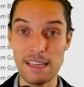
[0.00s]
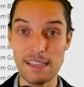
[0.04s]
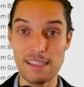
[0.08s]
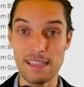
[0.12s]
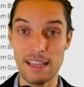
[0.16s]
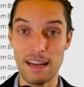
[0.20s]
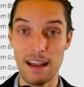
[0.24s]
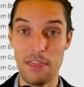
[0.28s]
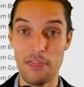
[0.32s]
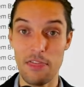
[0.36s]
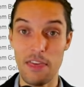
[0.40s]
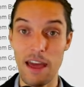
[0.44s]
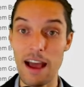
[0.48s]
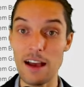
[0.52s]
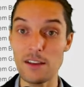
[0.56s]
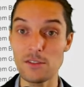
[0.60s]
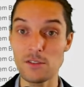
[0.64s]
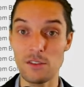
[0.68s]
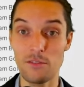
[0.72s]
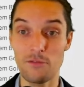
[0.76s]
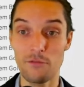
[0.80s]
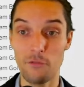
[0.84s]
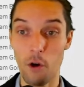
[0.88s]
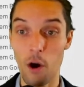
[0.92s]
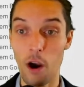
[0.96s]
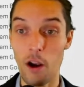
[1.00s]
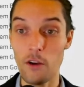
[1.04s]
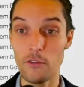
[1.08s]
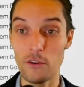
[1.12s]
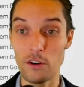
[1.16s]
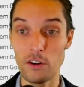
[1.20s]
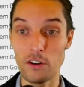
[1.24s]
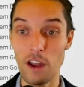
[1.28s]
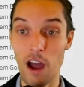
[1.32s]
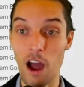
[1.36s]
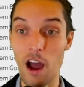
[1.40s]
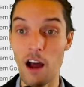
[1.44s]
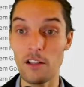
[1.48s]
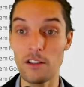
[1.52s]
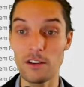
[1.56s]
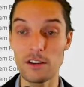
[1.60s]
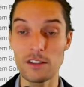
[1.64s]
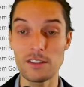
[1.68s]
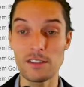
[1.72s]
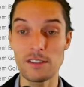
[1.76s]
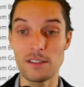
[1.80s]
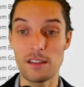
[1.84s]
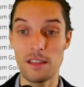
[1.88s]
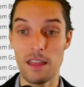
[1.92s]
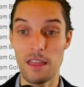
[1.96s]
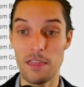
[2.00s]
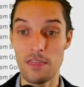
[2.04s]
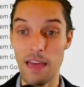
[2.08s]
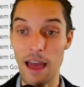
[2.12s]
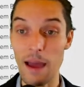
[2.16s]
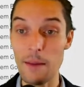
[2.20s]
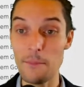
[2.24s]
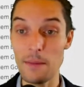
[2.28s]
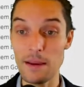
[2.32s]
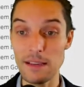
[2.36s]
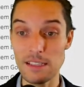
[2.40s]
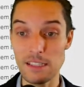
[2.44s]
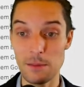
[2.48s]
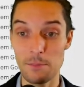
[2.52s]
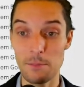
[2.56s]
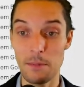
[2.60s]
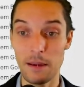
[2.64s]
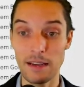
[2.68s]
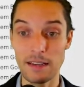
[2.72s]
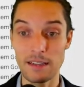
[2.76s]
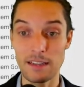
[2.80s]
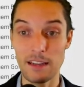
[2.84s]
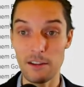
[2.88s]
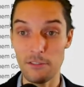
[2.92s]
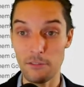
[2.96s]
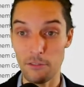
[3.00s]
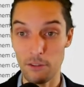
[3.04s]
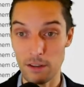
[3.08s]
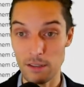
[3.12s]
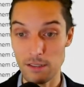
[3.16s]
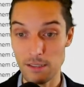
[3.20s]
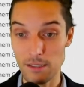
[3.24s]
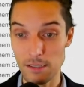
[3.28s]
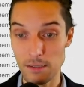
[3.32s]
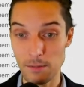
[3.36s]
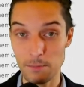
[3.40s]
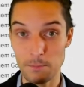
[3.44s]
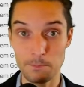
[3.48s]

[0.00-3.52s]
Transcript: and $1,400, then that makes a big difference.